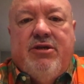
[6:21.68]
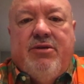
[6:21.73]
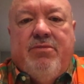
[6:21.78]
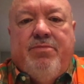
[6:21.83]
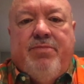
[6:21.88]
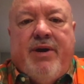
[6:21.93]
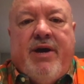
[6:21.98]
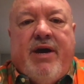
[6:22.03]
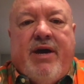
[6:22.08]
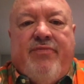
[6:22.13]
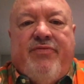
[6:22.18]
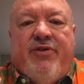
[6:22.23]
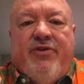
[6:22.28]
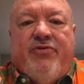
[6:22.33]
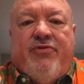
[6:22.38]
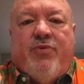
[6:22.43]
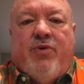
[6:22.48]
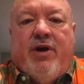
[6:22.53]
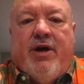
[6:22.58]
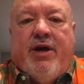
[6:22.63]
behave
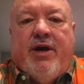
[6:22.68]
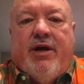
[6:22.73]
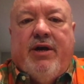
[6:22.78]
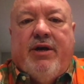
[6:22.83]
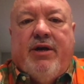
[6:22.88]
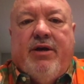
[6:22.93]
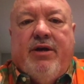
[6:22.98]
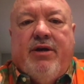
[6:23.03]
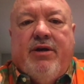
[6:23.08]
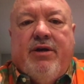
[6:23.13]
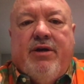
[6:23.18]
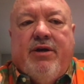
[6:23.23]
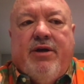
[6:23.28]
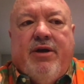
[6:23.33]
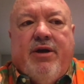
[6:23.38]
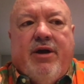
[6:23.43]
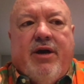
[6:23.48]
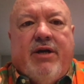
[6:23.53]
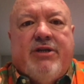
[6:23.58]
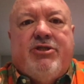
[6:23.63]
this way,
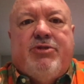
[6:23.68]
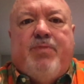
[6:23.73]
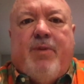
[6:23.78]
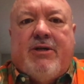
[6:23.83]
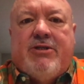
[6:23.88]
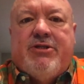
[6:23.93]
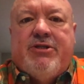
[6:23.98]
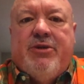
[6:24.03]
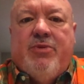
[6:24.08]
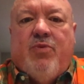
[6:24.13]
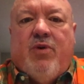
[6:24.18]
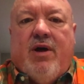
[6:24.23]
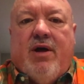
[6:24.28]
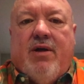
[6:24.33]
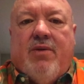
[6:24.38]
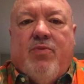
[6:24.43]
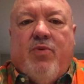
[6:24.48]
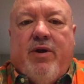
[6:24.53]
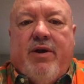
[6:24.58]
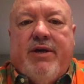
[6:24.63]
especially
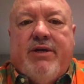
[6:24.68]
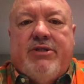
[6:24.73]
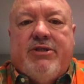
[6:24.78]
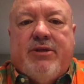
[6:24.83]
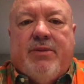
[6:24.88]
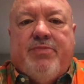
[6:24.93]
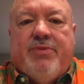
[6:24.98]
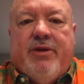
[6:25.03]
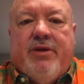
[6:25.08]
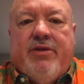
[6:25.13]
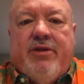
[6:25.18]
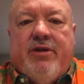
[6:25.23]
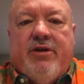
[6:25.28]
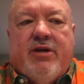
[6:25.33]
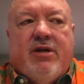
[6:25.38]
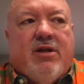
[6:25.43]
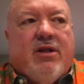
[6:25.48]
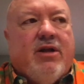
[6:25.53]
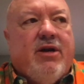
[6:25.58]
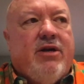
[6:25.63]
while wearing something that
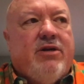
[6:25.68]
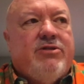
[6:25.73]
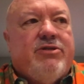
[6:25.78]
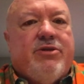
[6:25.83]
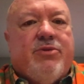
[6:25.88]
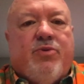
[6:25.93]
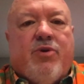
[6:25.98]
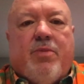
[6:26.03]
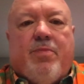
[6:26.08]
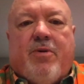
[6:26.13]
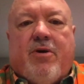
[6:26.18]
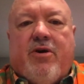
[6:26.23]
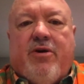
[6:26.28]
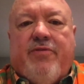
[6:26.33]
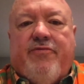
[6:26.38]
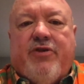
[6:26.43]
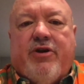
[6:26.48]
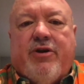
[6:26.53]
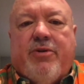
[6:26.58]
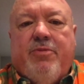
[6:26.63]
declares that we're part
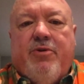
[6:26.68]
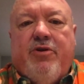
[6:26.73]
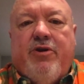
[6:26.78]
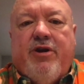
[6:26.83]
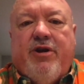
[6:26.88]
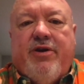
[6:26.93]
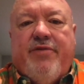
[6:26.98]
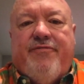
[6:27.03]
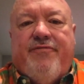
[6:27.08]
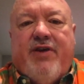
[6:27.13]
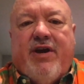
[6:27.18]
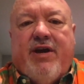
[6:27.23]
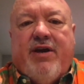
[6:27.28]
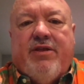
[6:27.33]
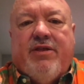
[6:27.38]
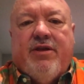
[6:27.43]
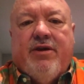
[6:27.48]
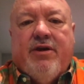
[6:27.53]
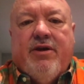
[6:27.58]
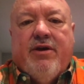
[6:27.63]
of a community of
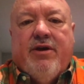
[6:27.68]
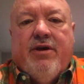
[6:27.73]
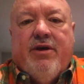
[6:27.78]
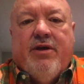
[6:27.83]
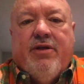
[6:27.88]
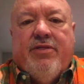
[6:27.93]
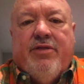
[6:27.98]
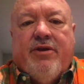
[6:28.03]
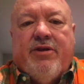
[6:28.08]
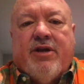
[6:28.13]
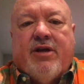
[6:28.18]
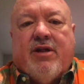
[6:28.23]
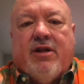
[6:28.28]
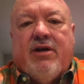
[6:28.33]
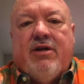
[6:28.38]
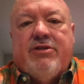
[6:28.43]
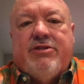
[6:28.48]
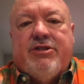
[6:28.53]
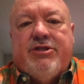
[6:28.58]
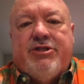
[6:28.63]
faith, that
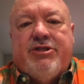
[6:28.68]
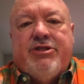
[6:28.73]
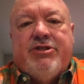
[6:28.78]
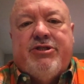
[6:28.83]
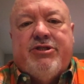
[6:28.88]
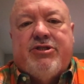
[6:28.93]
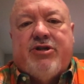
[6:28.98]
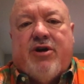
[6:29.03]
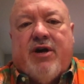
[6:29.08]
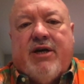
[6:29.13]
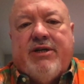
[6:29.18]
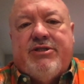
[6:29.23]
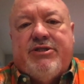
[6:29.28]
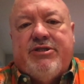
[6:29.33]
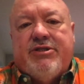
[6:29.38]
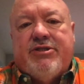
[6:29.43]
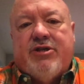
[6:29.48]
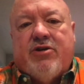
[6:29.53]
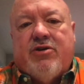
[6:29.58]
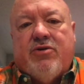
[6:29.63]
declares that Jesus Christ
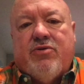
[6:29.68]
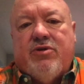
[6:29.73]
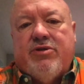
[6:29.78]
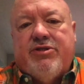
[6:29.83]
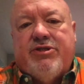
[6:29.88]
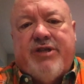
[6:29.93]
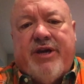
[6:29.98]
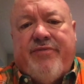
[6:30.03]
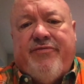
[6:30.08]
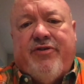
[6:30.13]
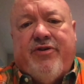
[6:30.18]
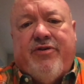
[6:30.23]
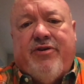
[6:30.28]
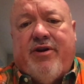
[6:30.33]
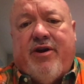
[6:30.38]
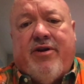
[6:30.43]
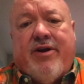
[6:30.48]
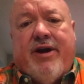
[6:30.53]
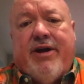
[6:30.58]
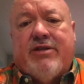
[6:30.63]
is our Lord and Savior and
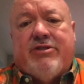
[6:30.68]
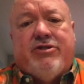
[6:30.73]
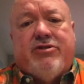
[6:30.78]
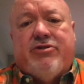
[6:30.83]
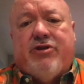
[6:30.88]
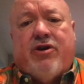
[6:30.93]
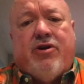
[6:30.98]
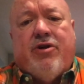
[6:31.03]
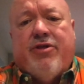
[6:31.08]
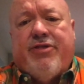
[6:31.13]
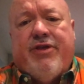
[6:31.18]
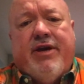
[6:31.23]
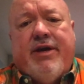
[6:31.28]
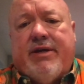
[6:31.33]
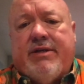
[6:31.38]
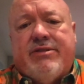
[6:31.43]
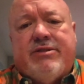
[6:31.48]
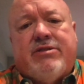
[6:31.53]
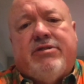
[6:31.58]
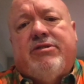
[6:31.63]
our answer to all
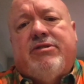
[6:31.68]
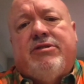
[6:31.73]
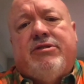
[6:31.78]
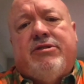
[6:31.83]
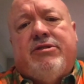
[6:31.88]
things,